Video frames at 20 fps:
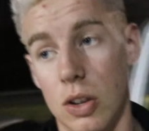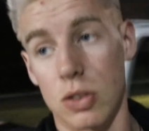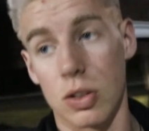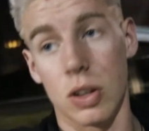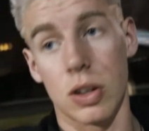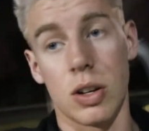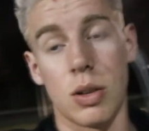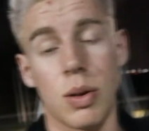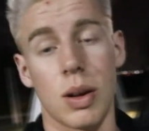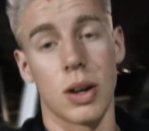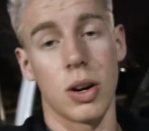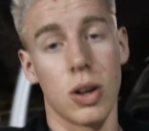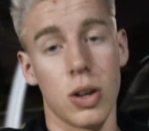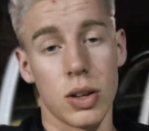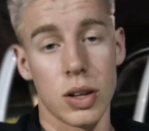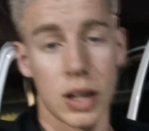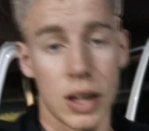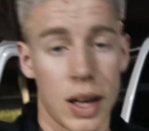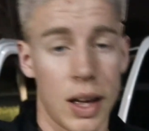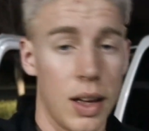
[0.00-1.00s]
just a little bit
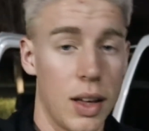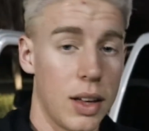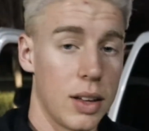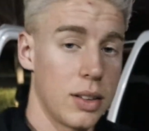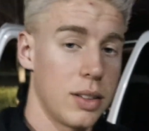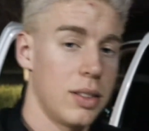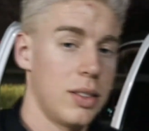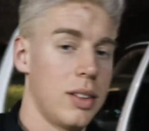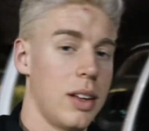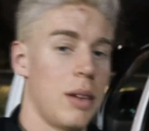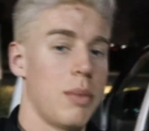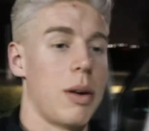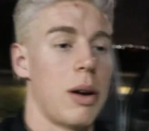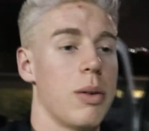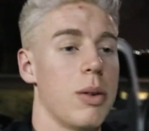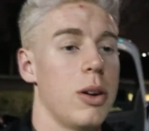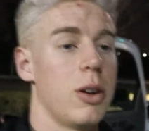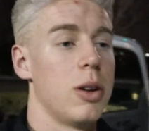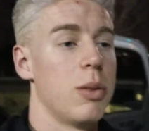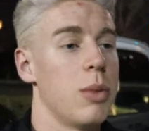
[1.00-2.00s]
early, sit in my
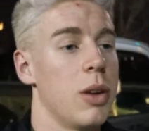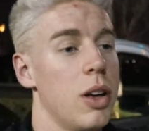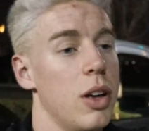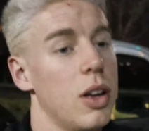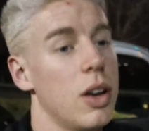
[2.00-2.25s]
room,